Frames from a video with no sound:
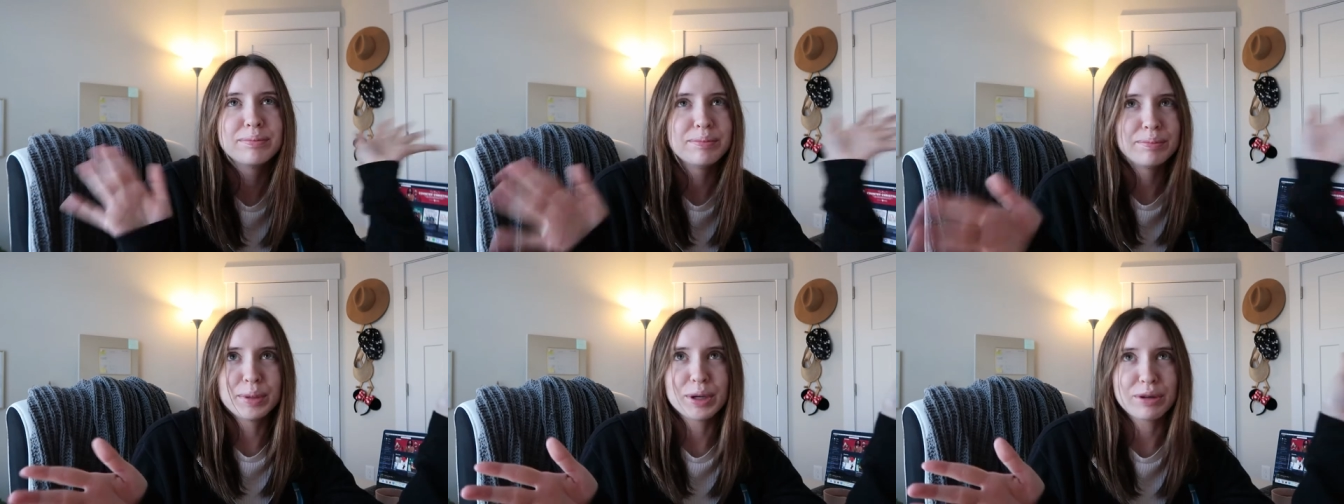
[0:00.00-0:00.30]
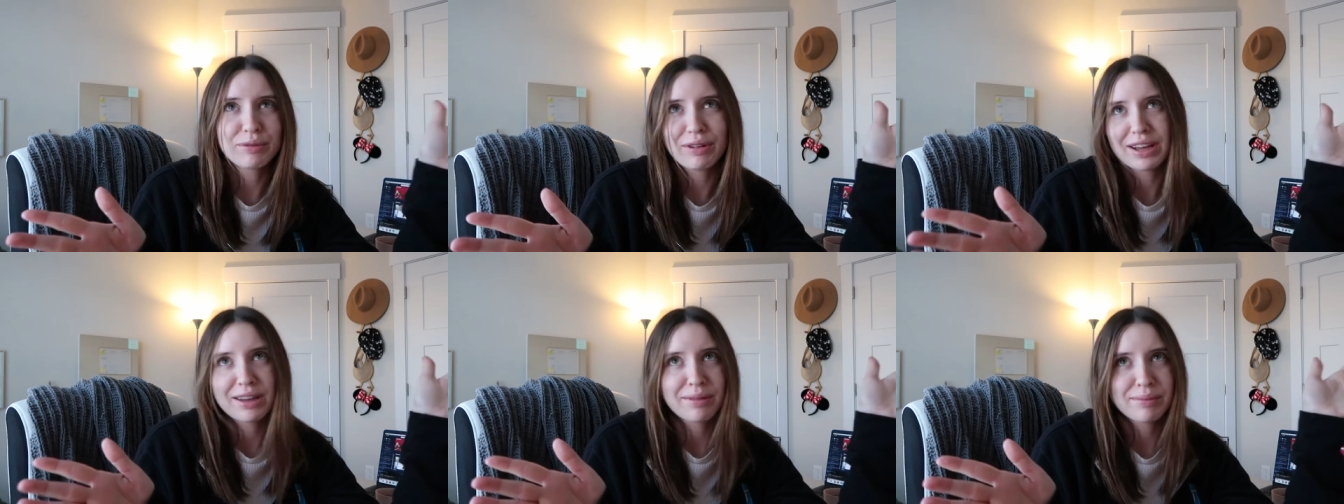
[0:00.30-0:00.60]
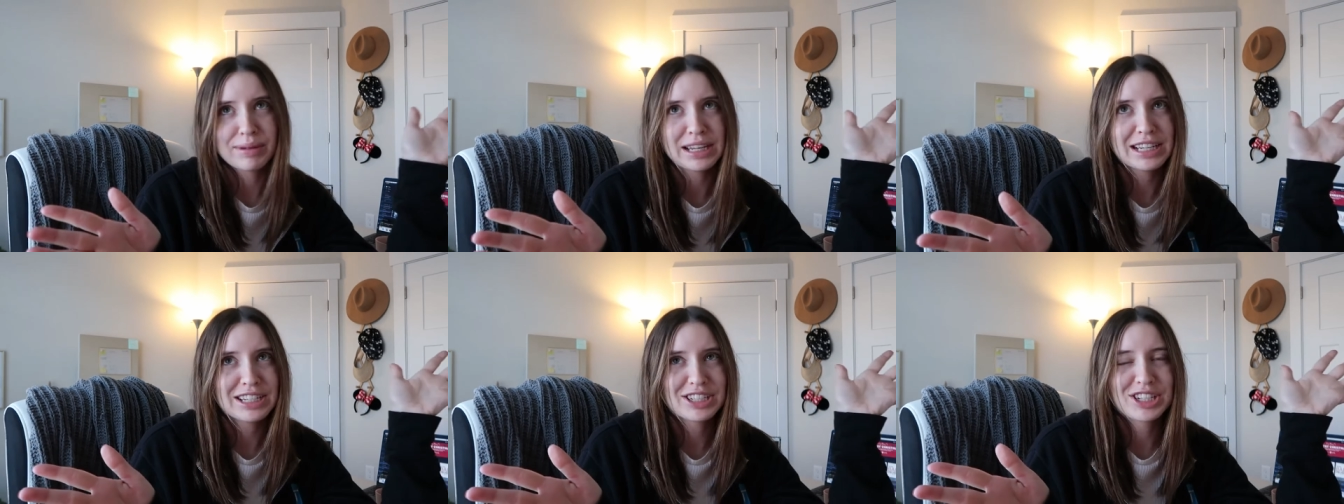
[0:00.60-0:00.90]
book
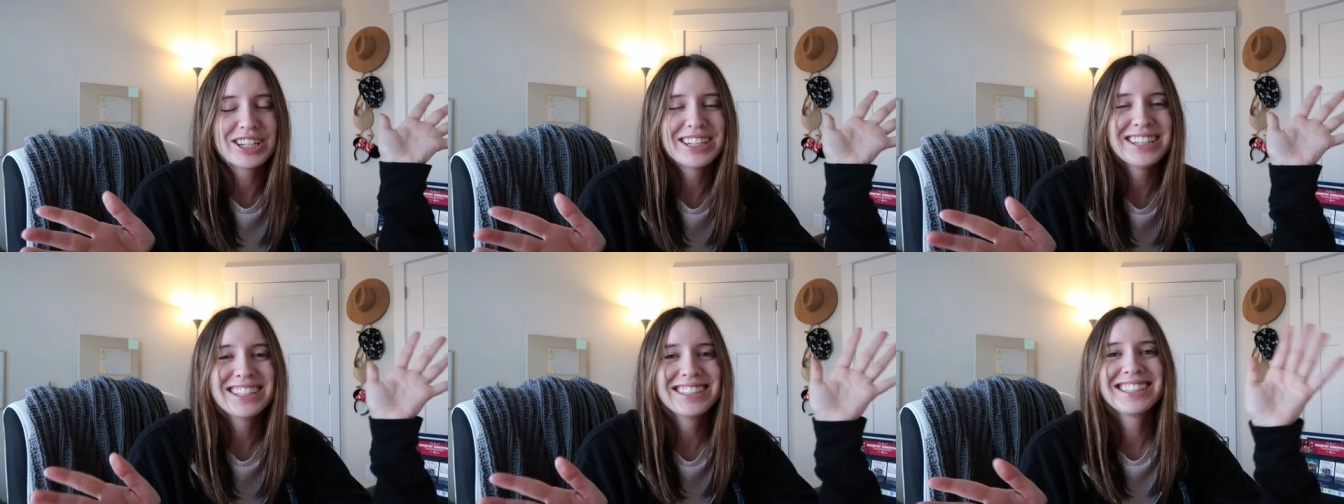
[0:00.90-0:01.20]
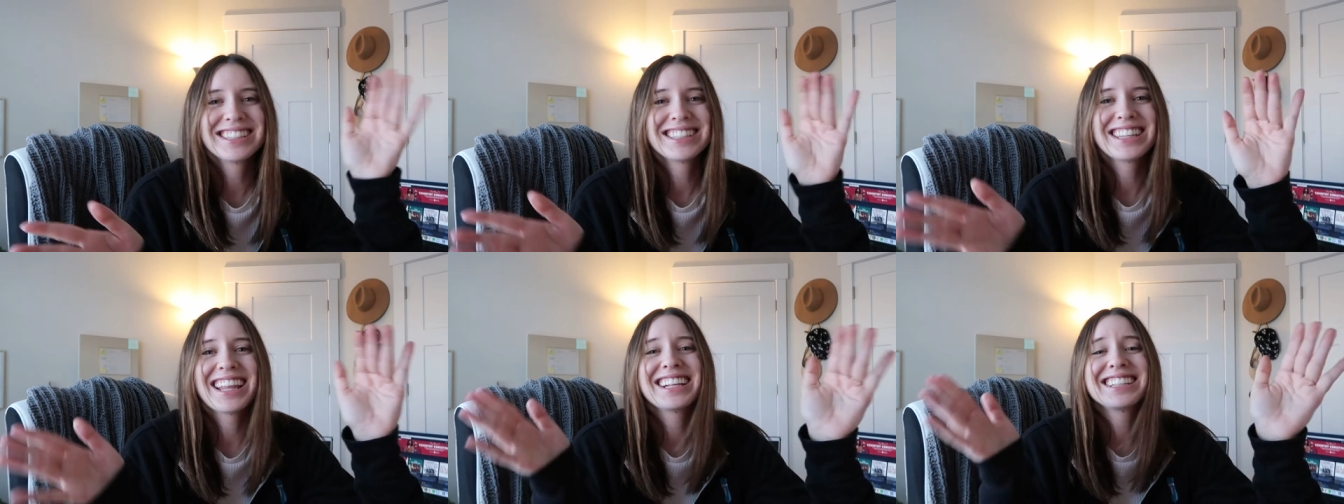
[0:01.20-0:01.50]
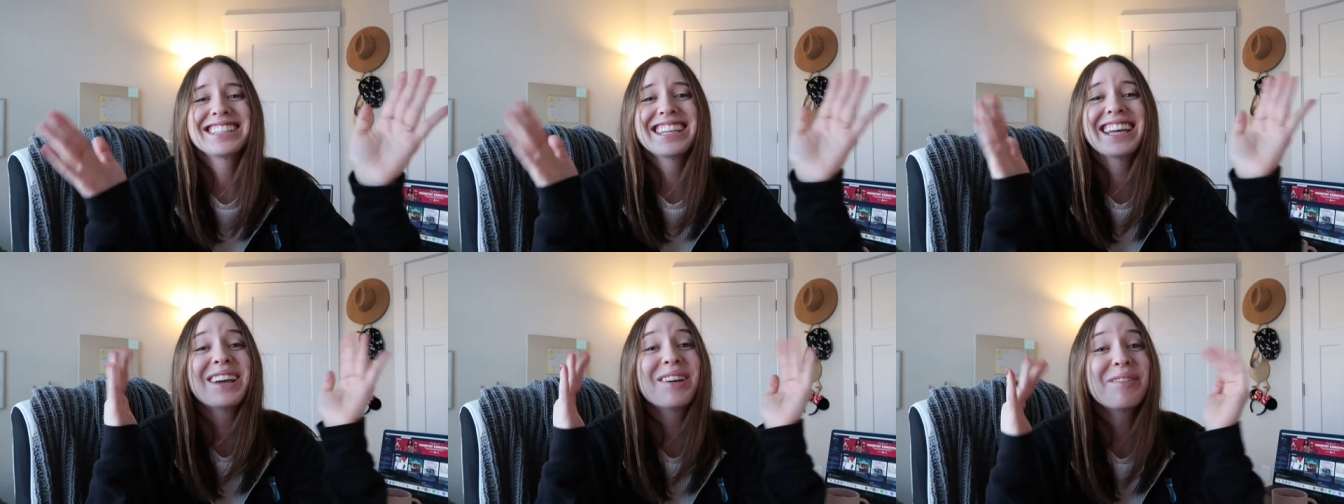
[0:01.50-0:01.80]
recommendations.
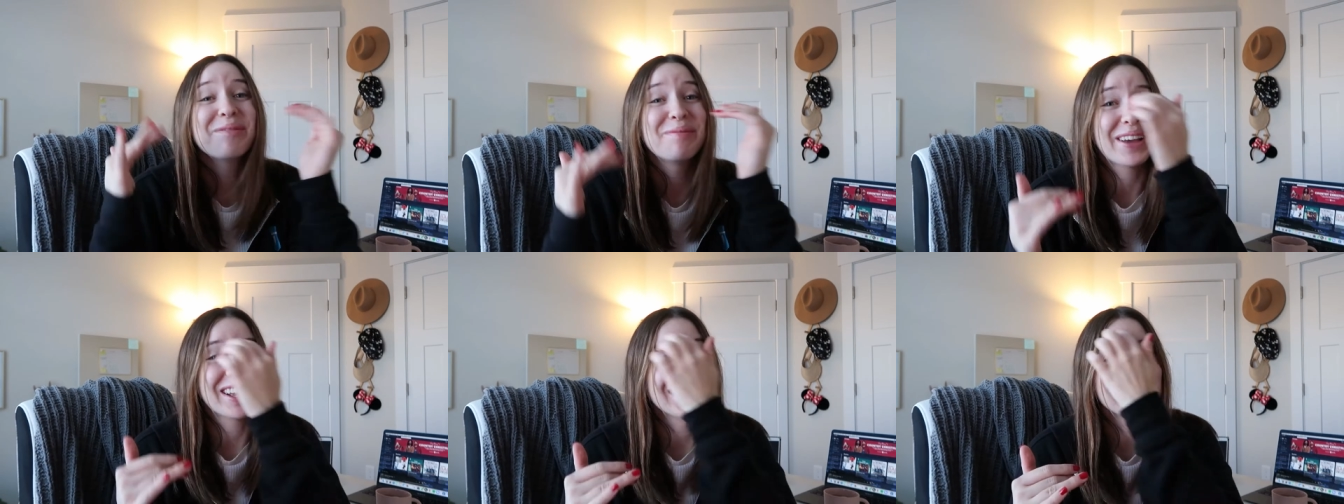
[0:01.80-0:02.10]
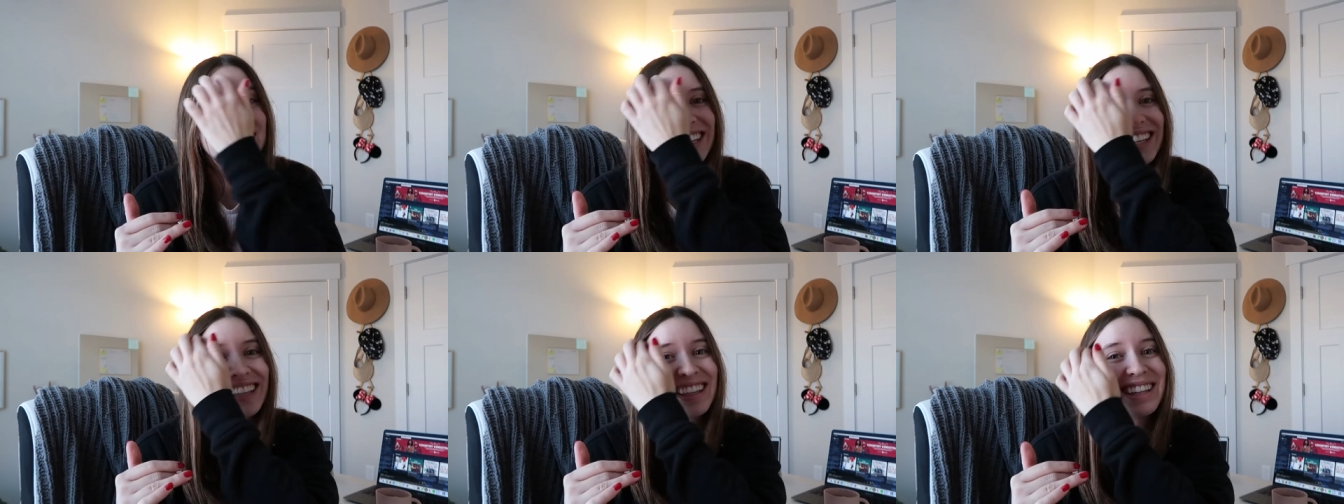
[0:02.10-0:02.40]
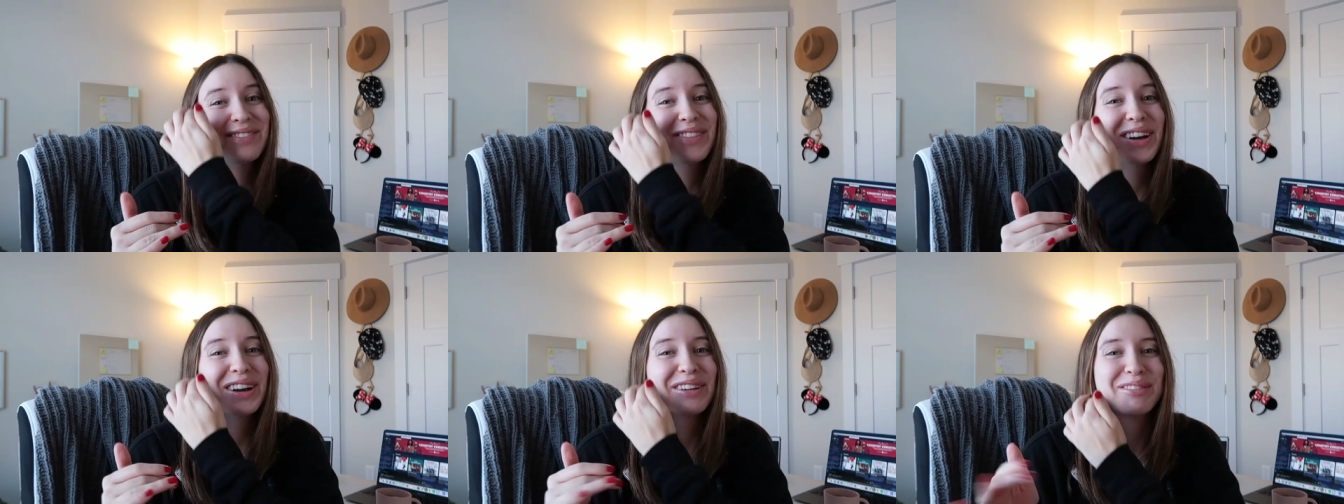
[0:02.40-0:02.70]
That's like
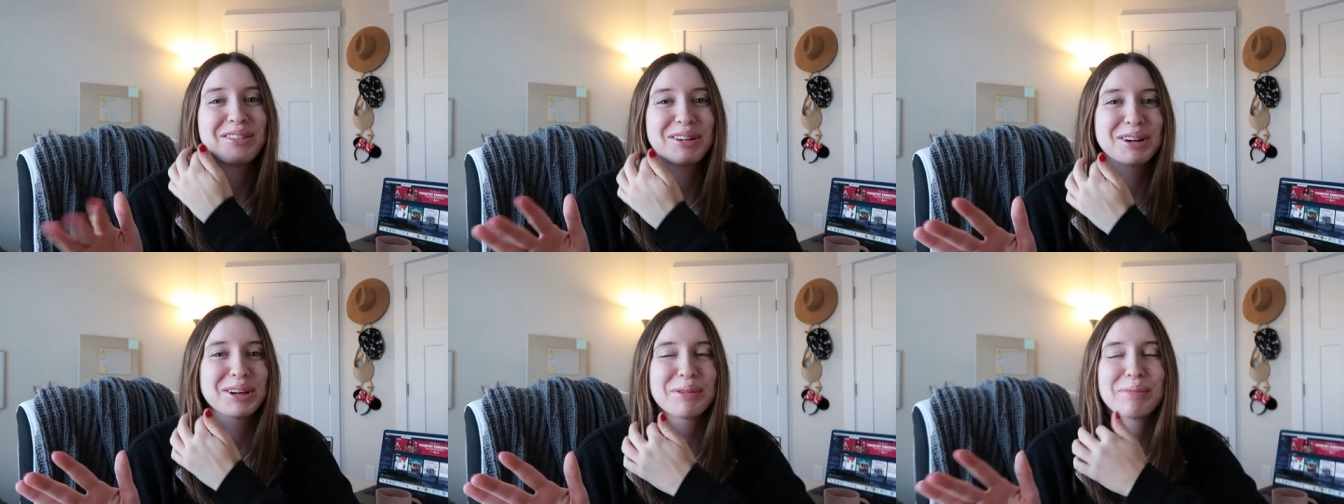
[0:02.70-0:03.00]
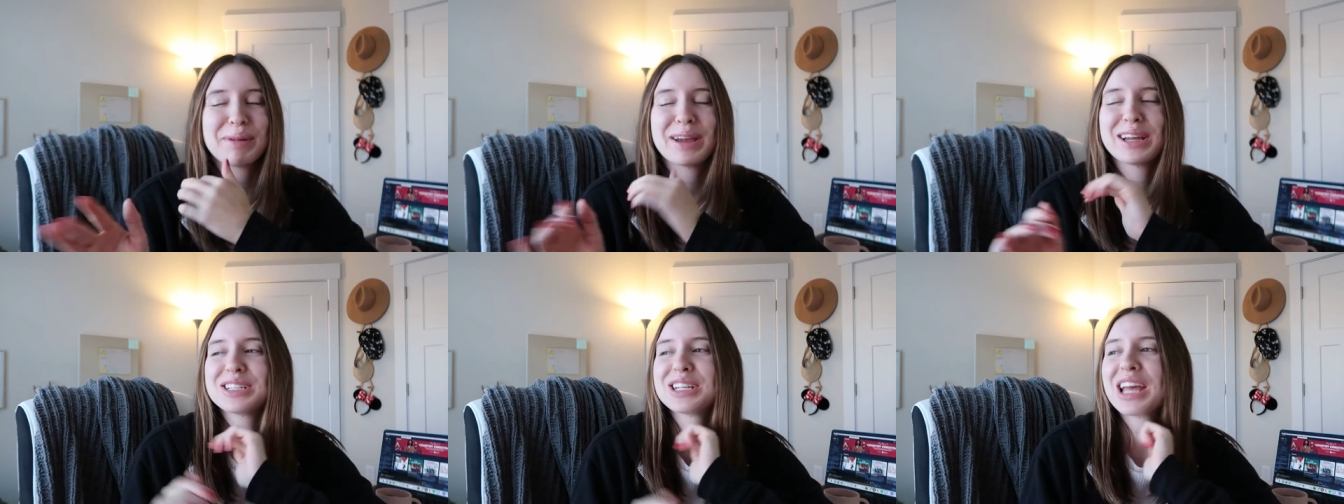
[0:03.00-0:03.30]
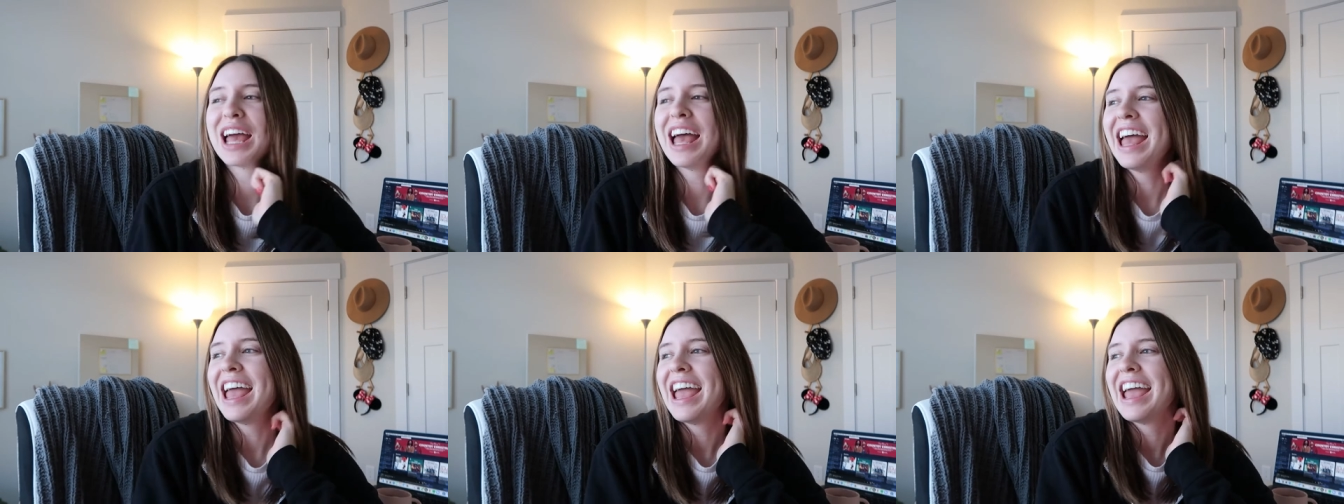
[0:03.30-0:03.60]
basically my For You page.